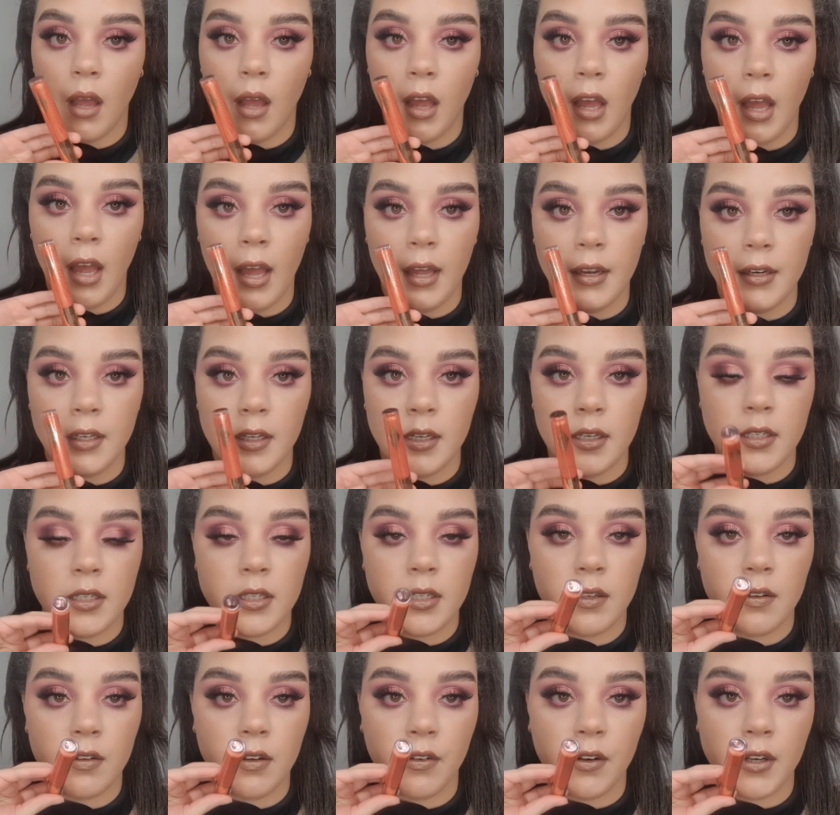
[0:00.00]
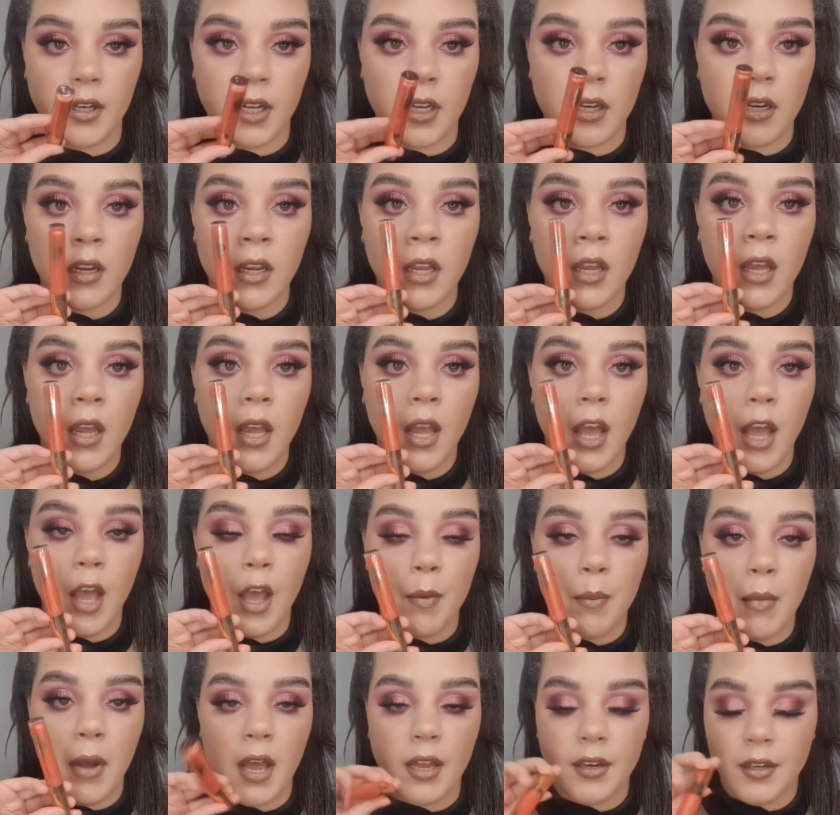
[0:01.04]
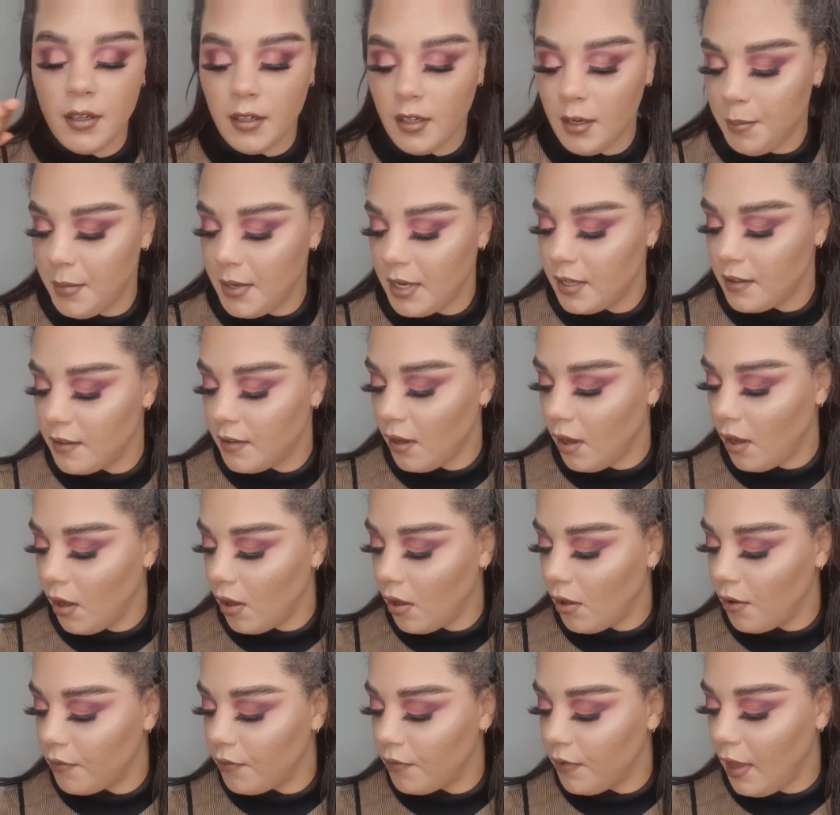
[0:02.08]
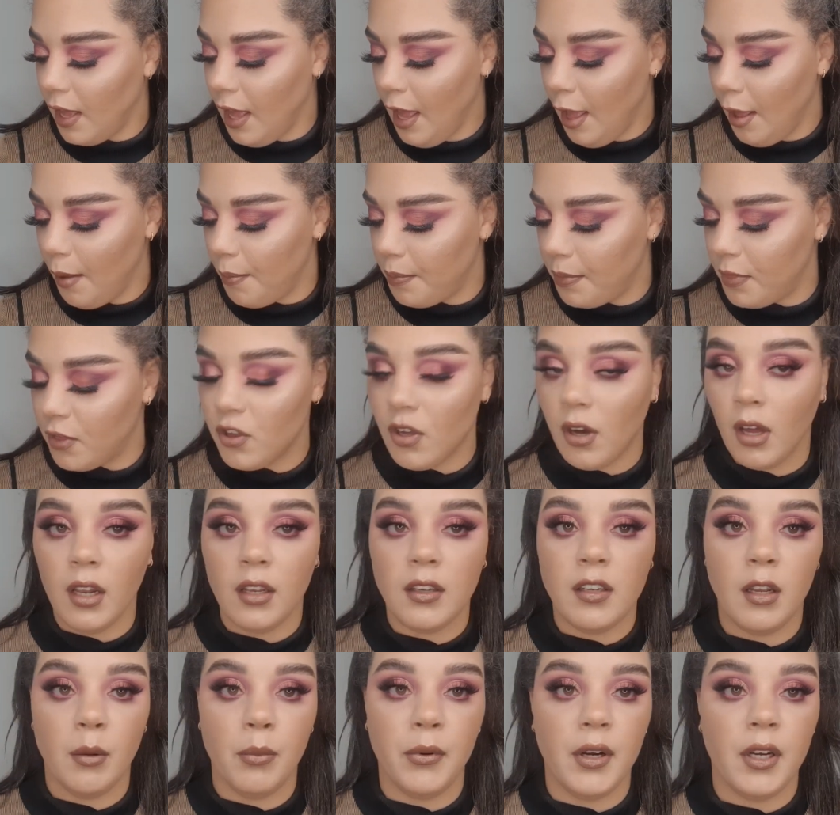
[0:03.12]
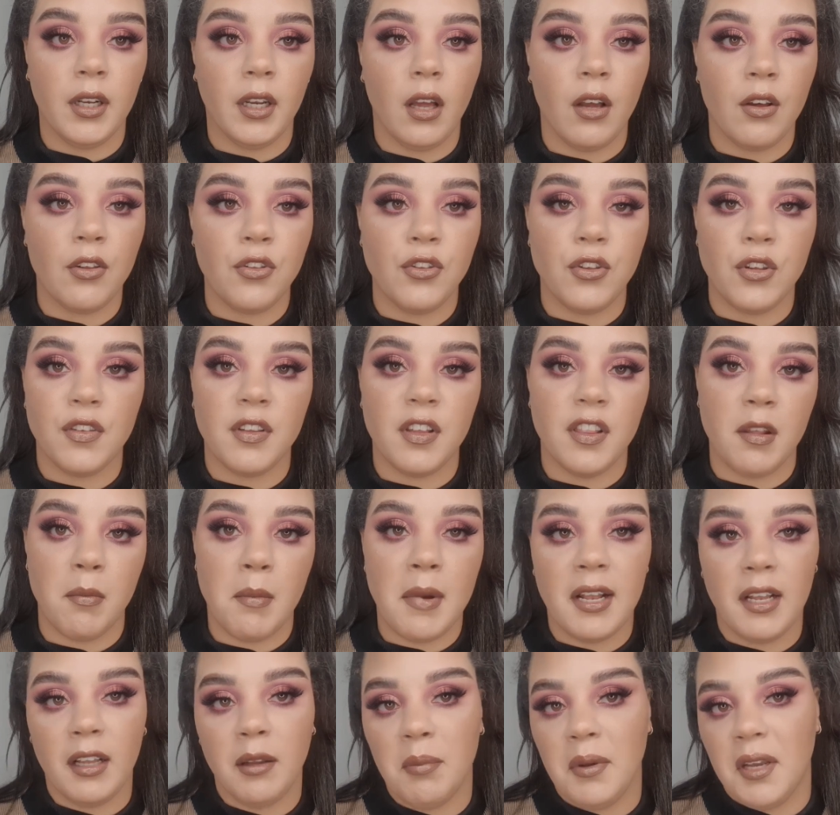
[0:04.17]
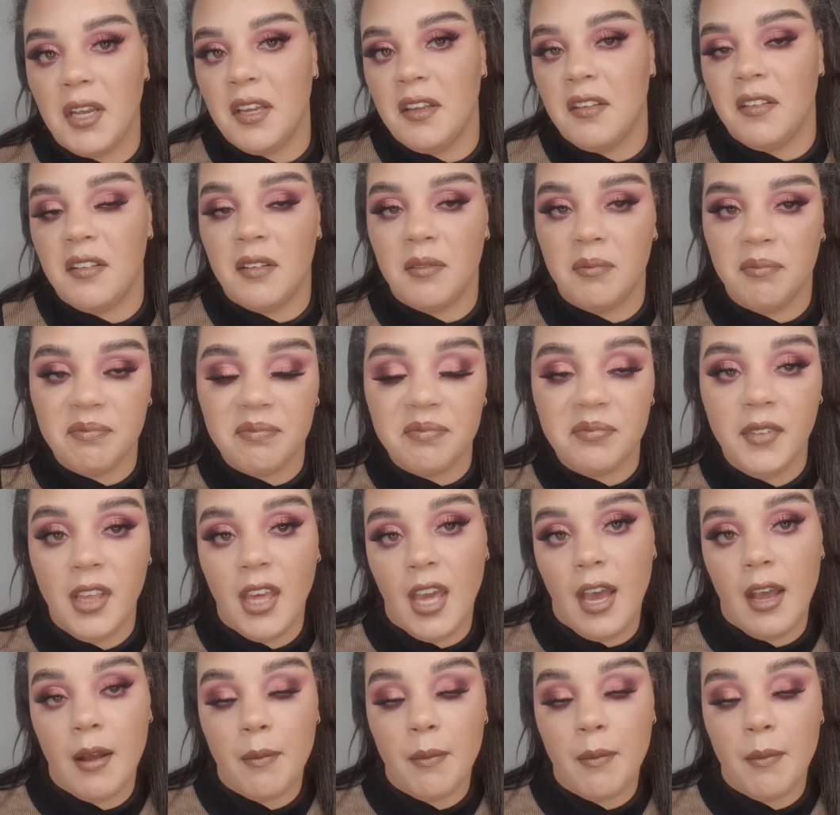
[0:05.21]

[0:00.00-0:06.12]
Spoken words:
added, sorry Dad, added a bit of Charlotte Tilbury gloss just in the middle because, yeah.